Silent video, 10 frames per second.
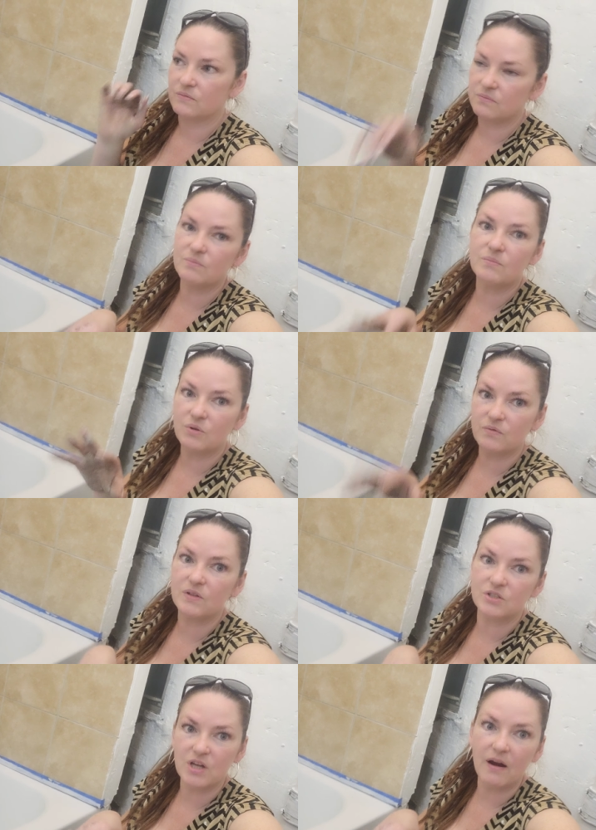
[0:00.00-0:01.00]

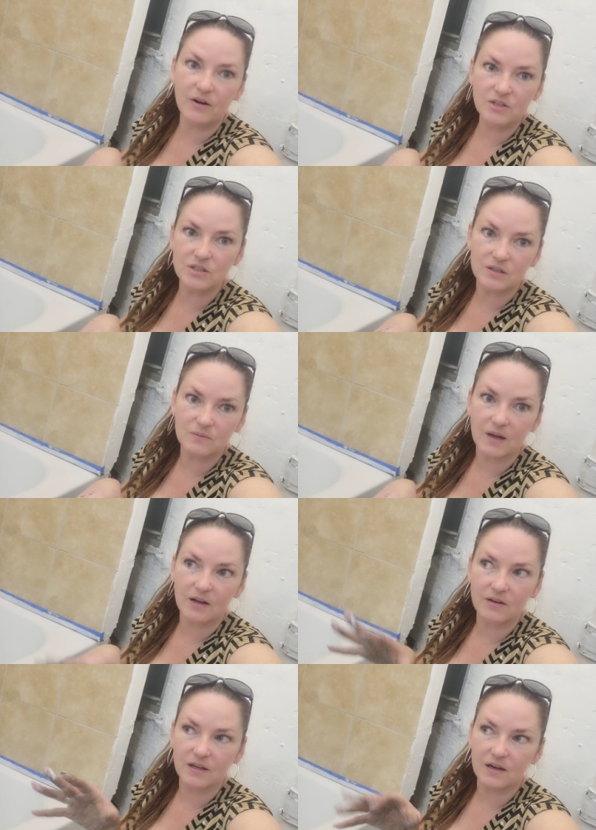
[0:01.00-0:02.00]
moving the shower chair
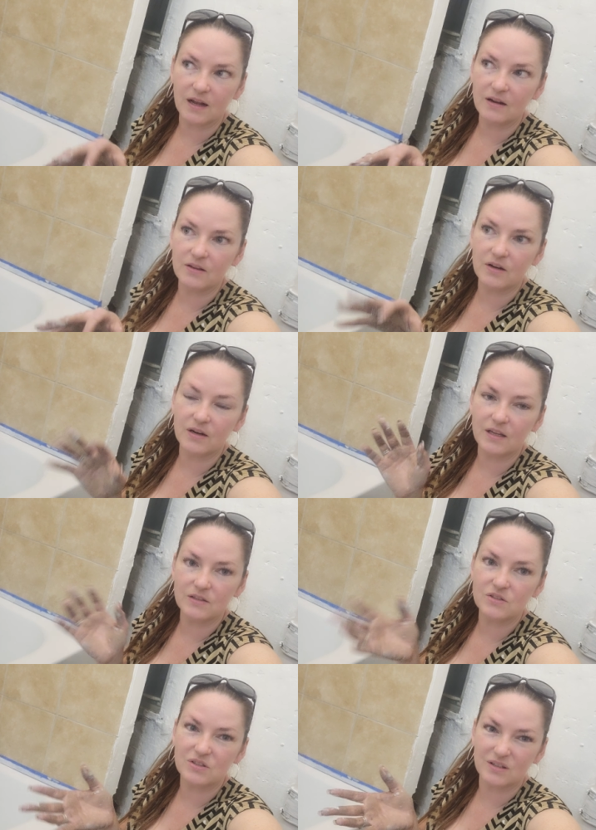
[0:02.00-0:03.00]
around in and out of there,
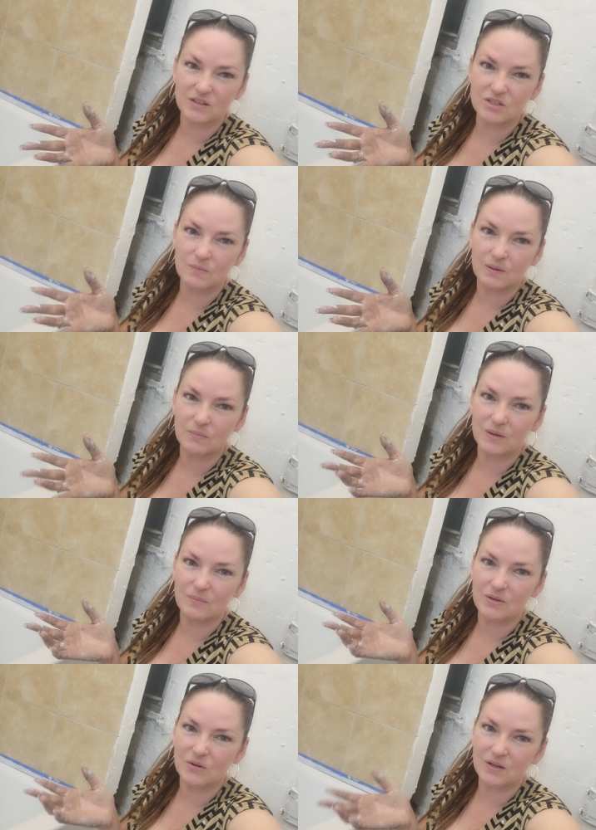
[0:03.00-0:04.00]
it started chipping. But
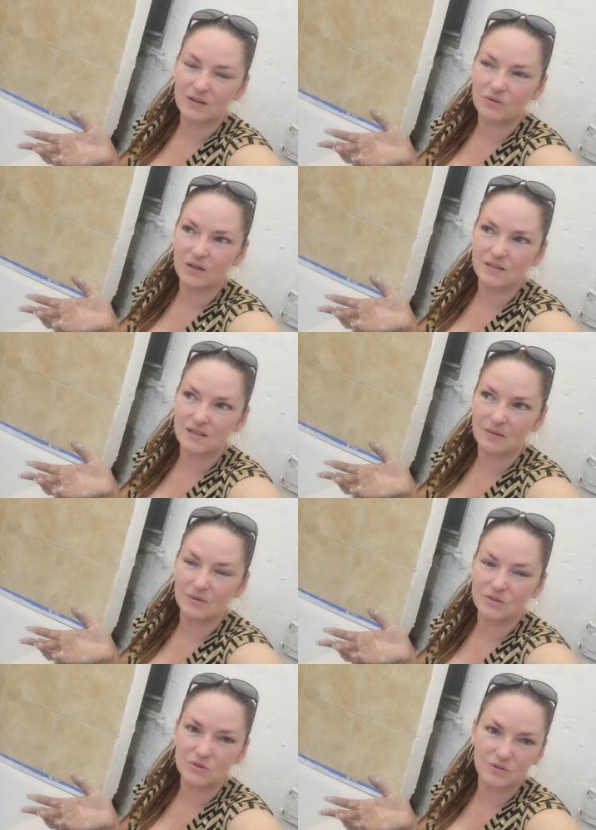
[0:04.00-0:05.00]
I mean, you're going to create
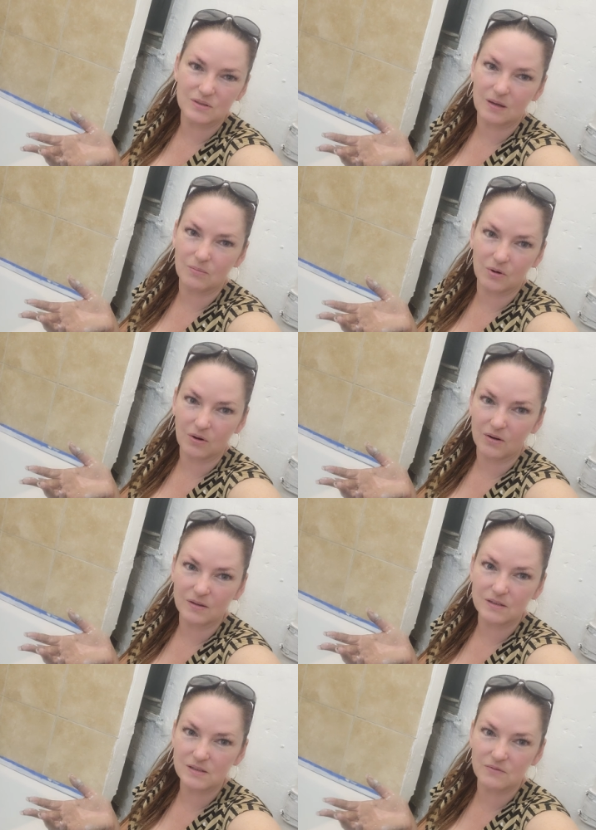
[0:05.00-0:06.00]
damage to a tub
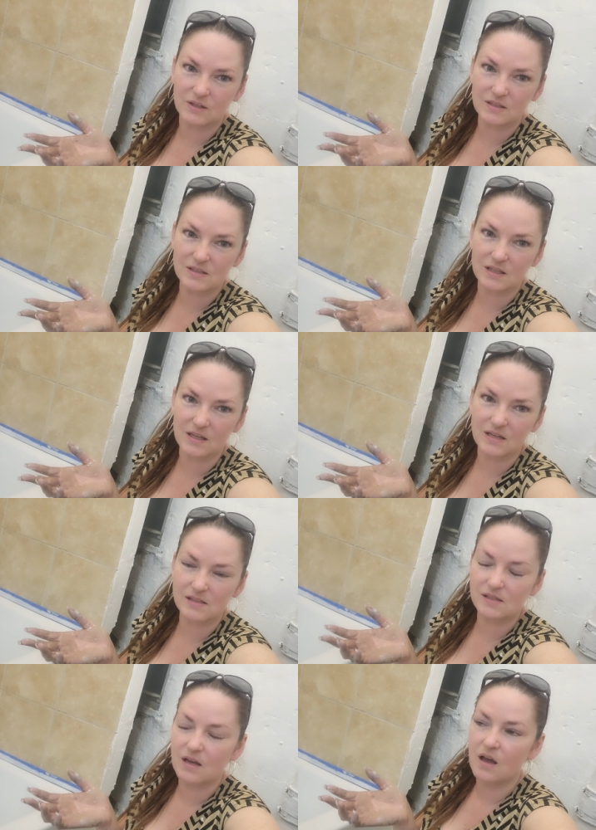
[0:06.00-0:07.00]
regardless if that's the
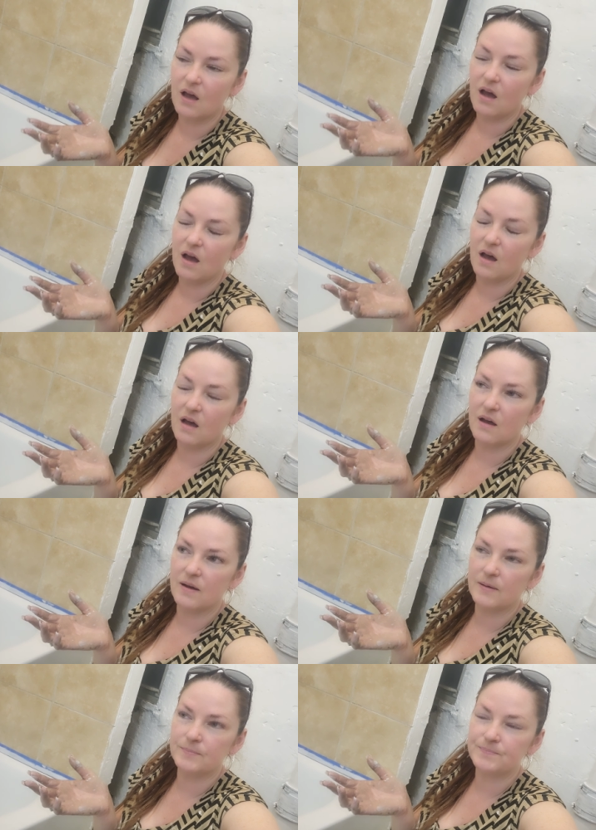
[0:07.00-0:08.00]
case.
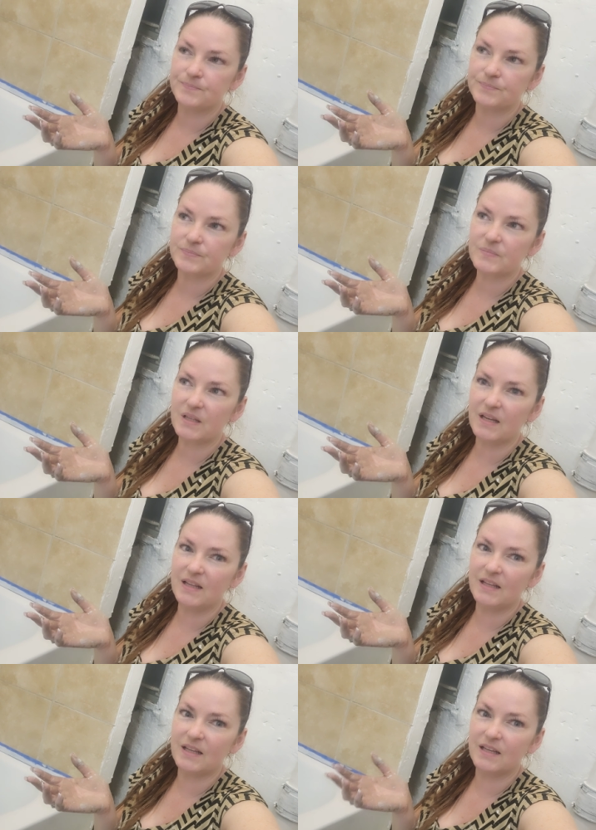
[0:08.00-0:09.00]
And
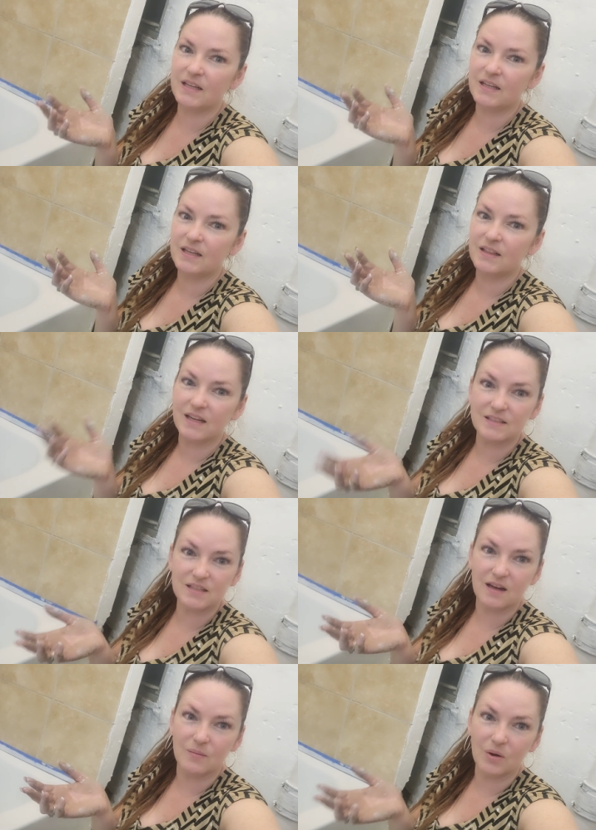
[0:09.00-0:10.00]
then that
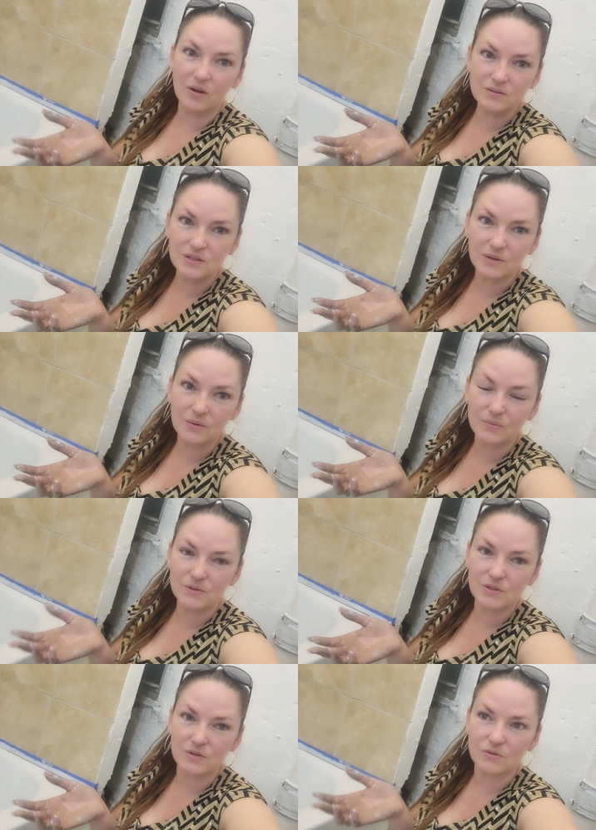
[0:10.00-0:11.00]
tub also
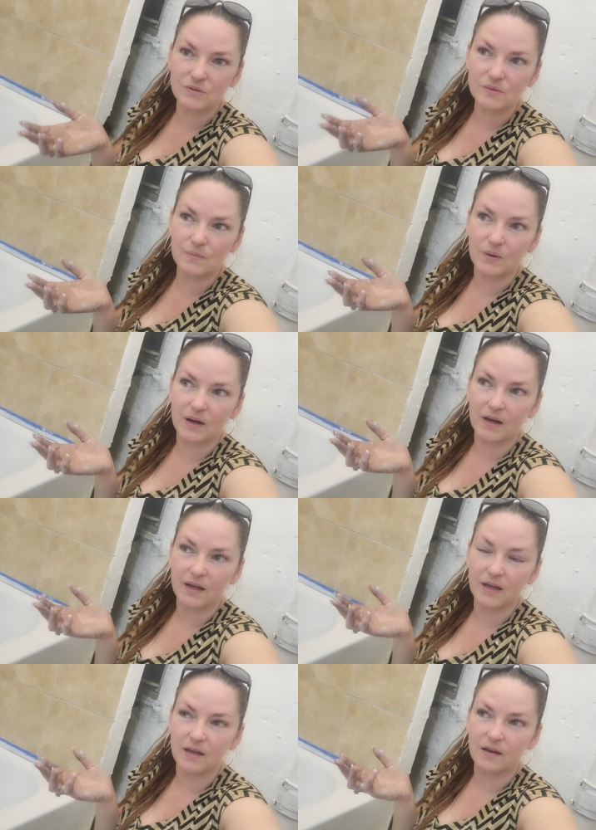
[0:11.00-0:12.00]
was used
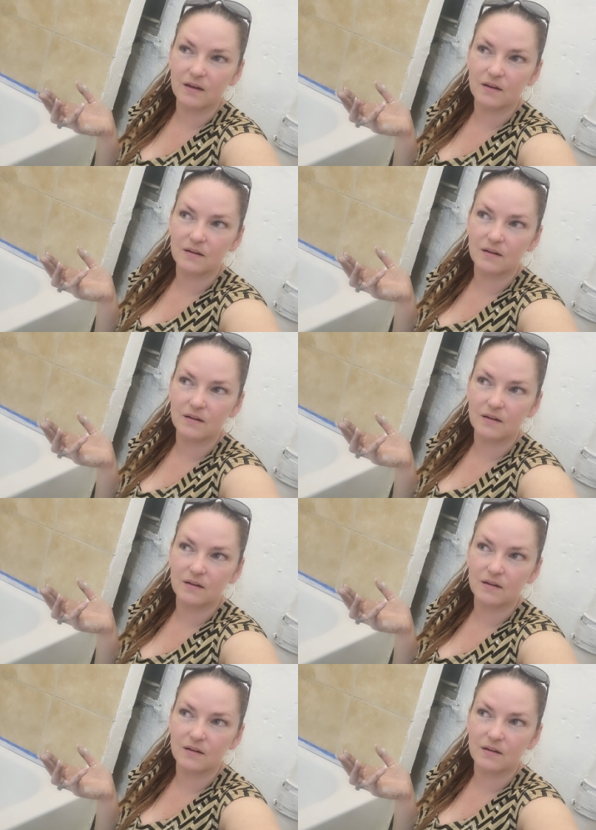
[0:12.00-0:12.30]
by